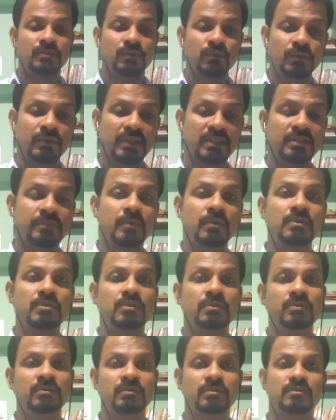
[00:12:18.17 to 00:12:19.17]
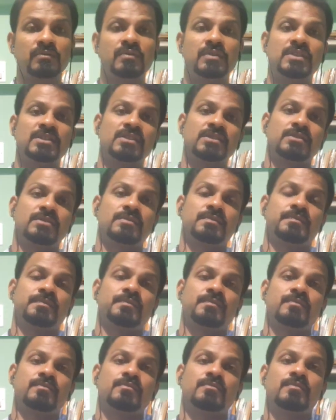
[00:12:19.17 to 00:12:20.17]
two textbooks, no,
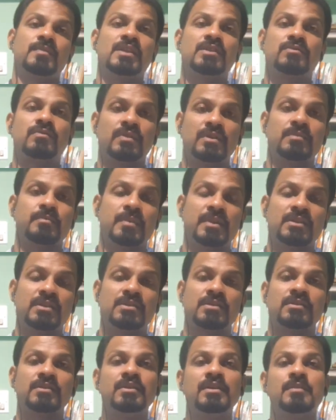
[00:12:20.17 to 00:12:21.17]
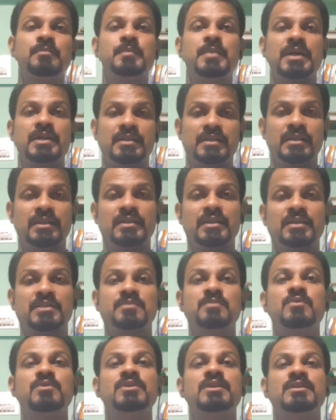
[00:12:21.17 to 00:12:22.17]
one means part A
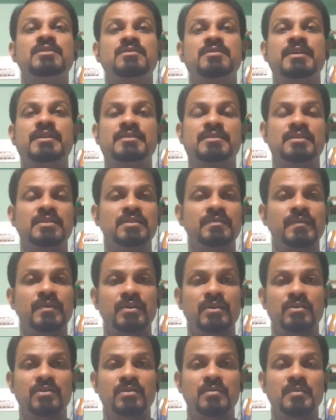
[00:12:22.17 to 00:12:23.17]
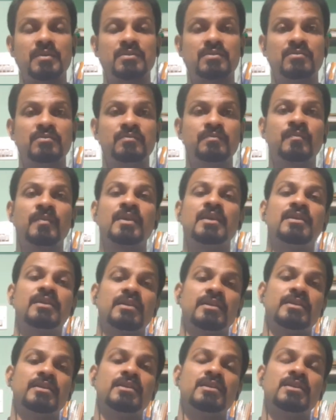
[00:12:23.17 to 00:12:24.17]
textbook, that is statistics for economics, no.
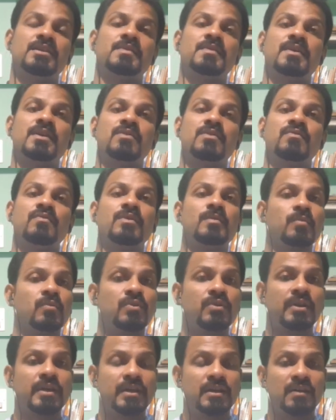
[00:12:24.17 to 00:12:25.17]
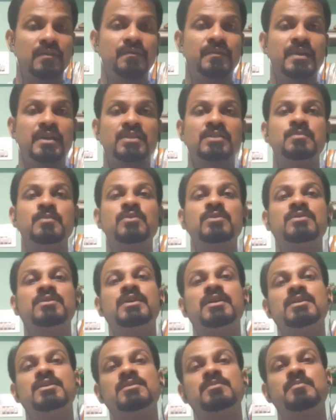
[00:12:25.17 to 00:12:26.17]
Like you have one more kind of textbook,
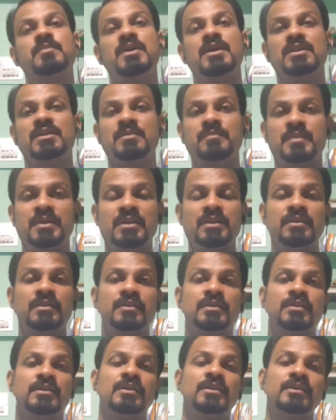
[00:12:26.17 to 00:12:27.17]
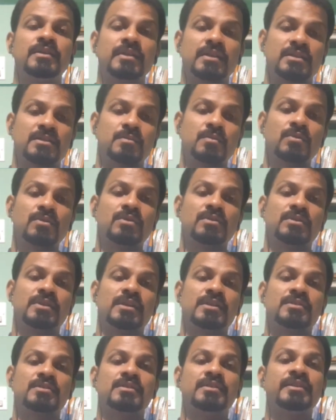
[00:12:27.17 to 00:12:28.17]
that is part B textbook,
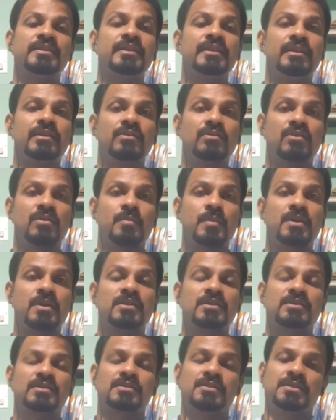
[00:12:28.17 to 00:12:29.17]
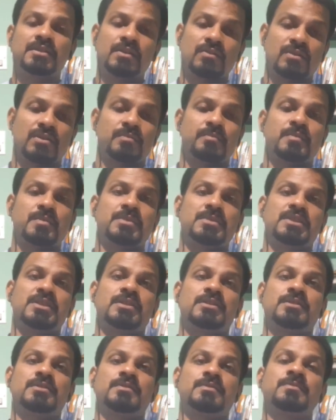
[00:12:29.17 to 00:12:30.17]
that is Indian economic development.
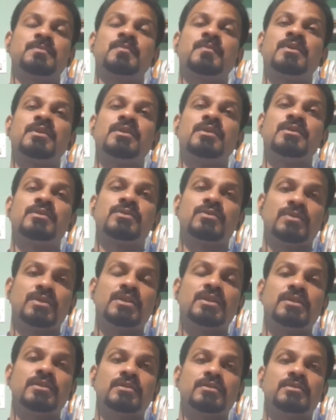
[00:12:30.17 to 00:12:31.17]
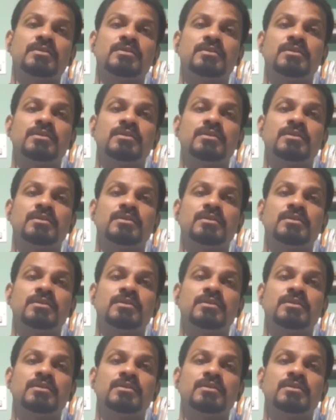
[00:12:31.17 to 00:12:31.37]
So here